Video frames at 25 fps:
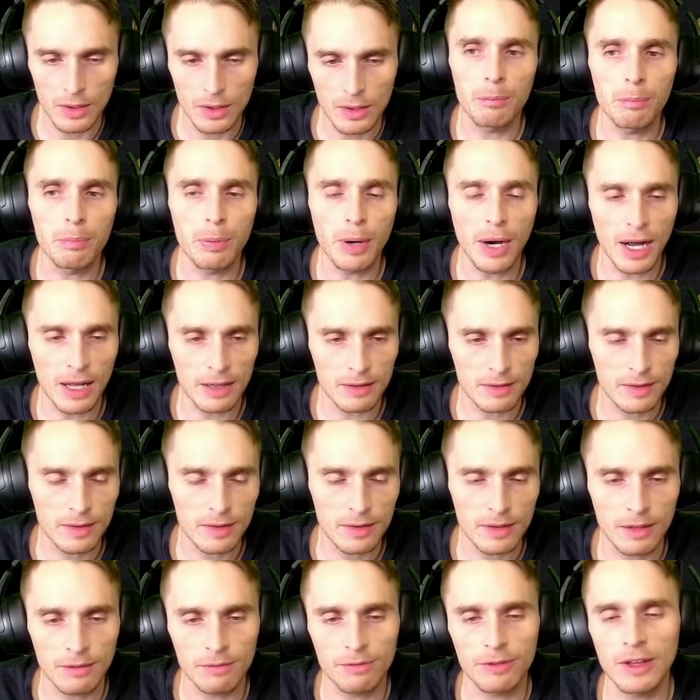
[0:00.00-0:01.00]
But
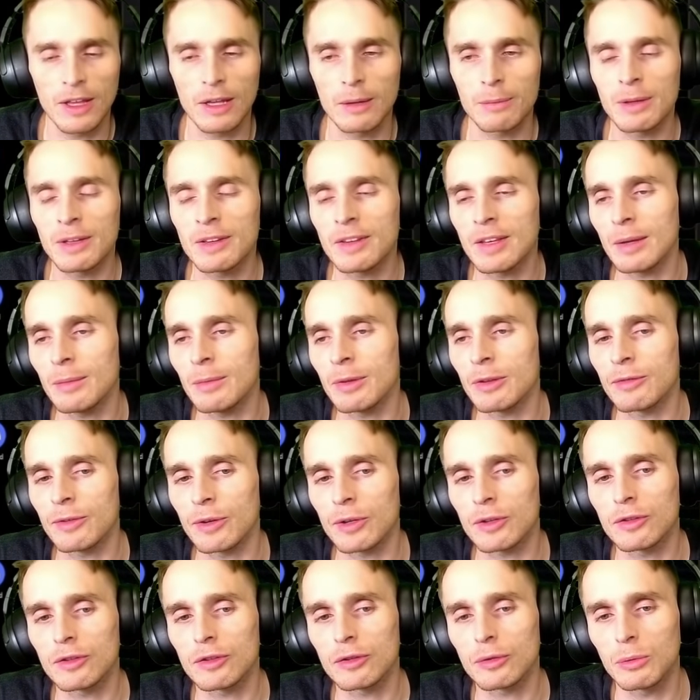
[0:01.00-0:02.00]
if the enemy team is very
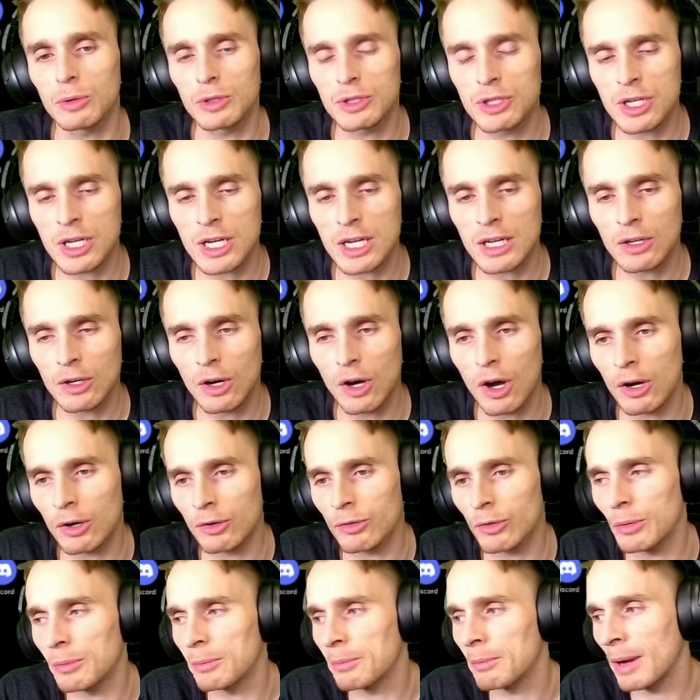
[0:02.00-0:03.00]
squishy,
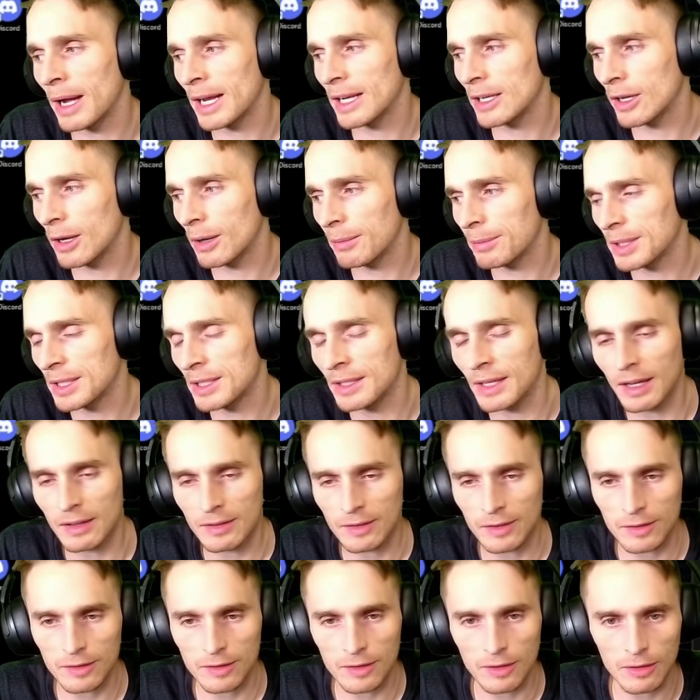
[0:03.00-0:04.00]
Conqueror might not be
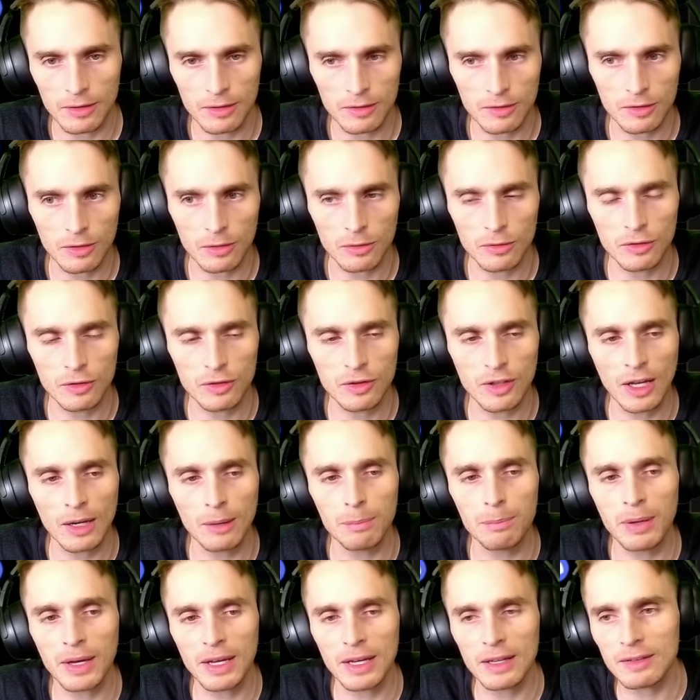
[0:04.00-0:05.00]
necessary. So just kind of
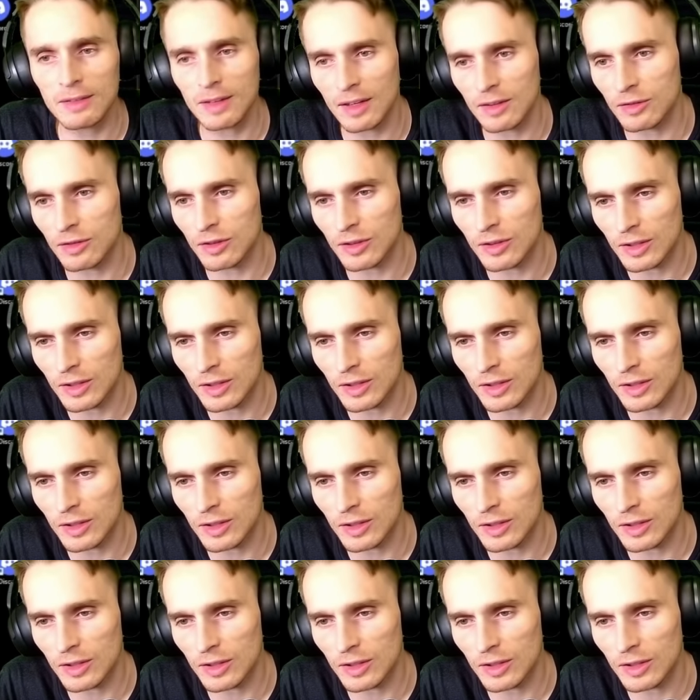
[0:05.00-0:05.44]
pay attention to